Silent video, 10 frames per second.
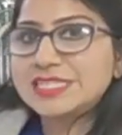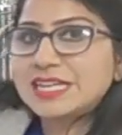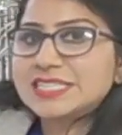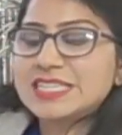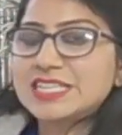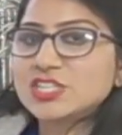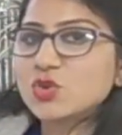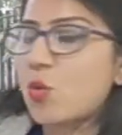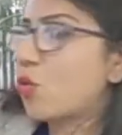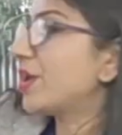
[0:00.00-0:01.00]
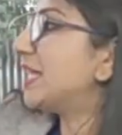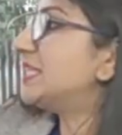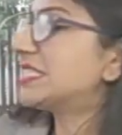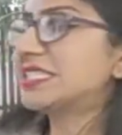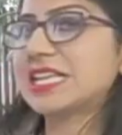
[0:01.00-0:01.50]
that is leçon,
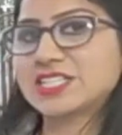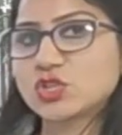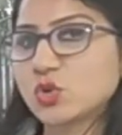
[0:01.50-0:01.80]
in 6